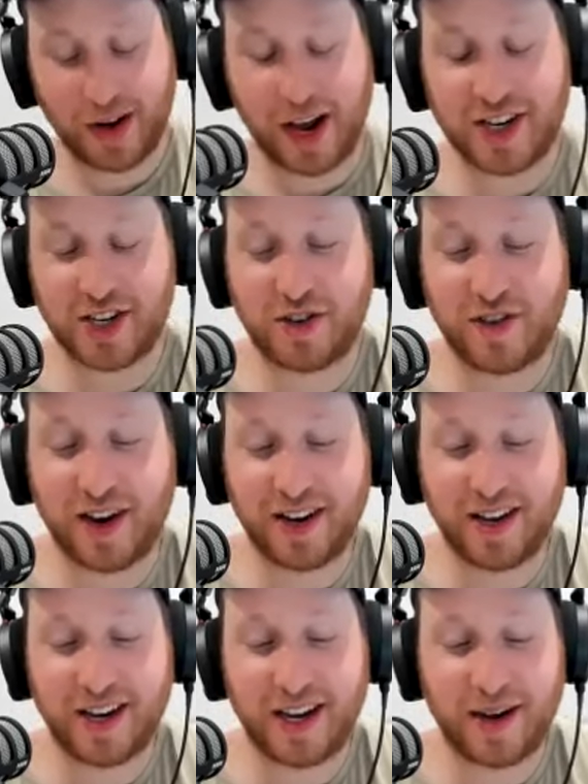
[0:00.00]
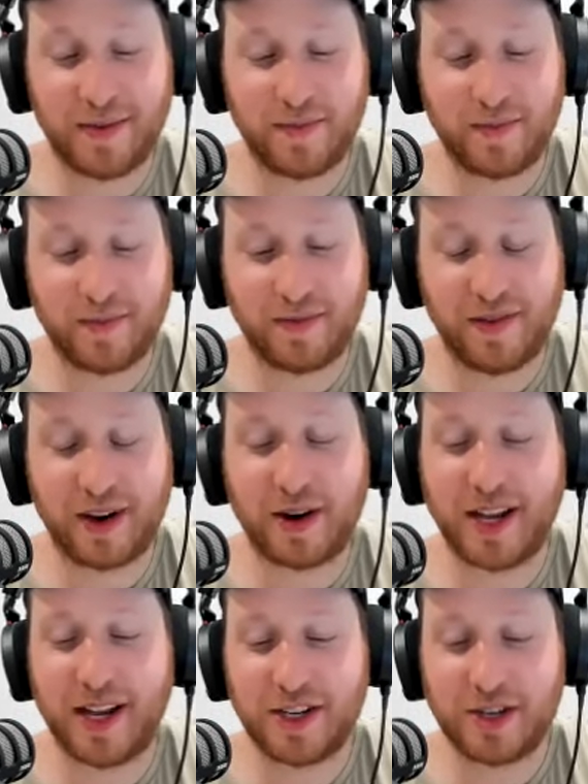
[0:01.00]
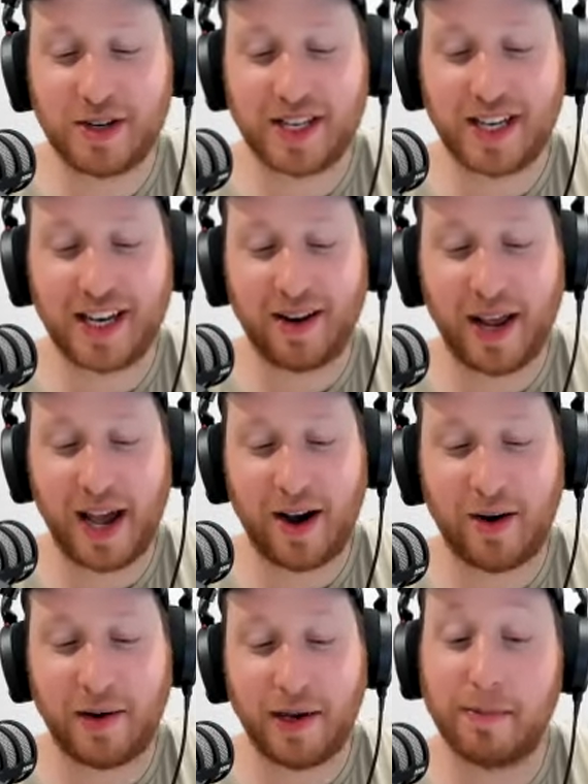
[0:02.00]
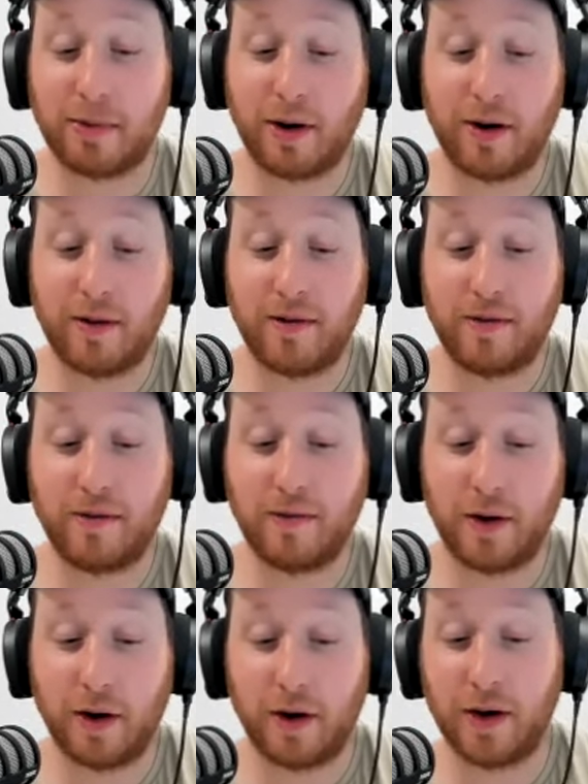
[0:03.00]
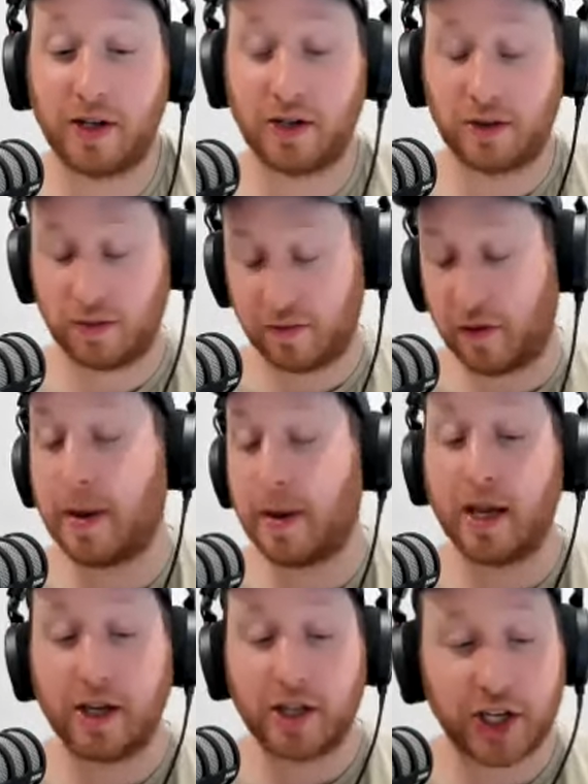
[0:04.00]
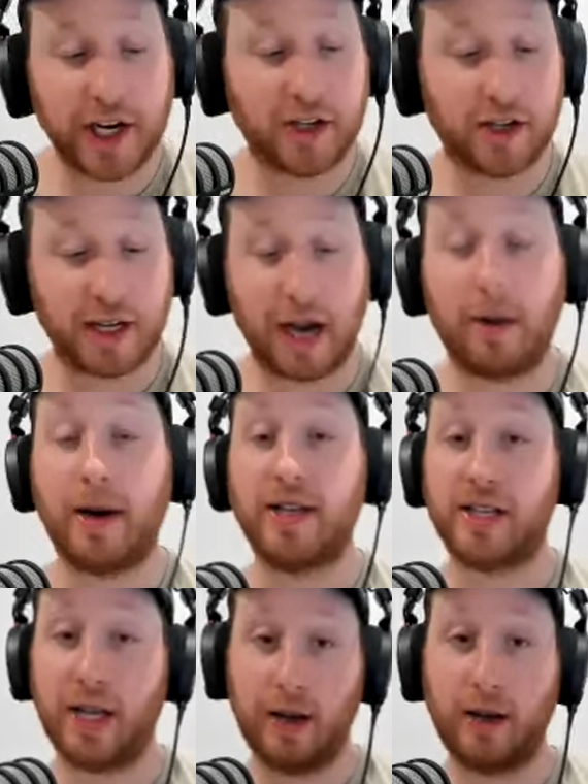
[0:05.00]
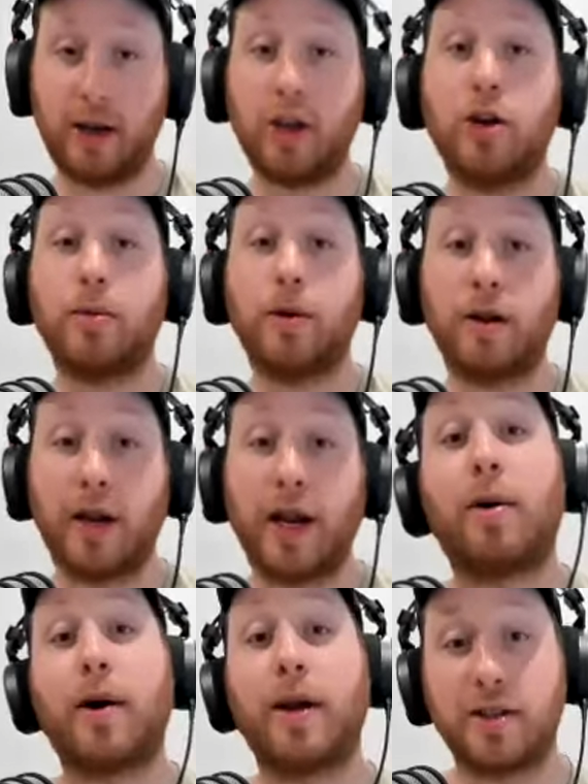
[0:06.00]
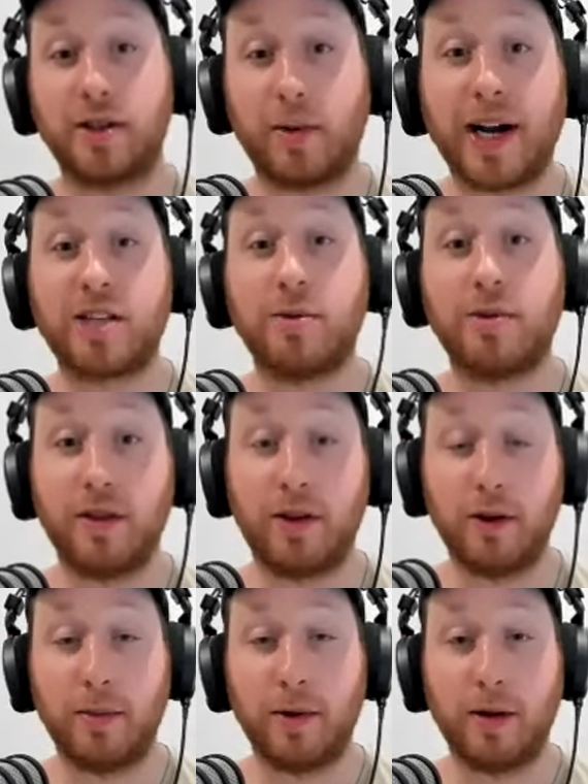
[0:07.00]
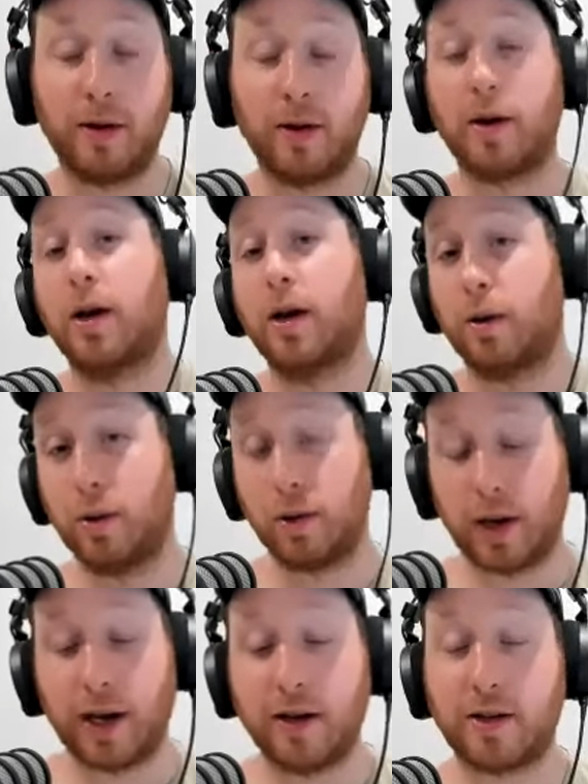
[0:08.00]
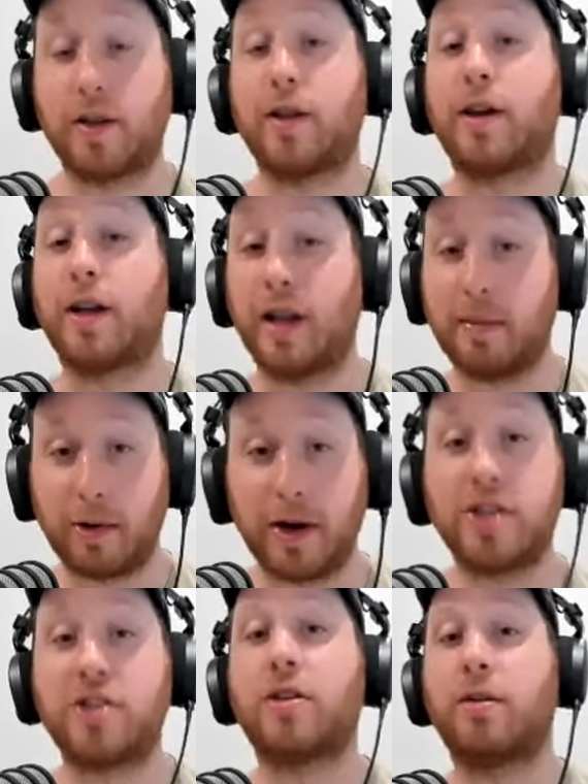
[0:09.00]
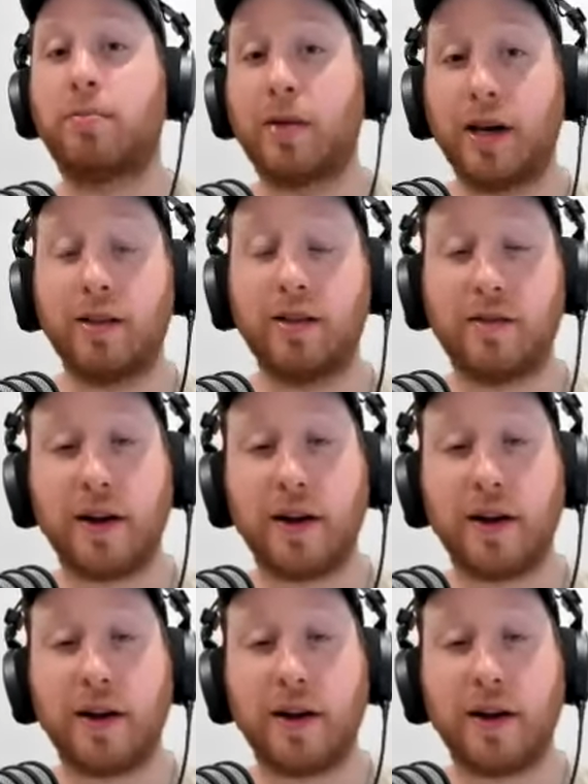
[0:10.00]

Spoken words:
I just find it very interesting in how improv, for me, it changes how I see a human and how I interact with a human. We'll get into the collaboration and the play and the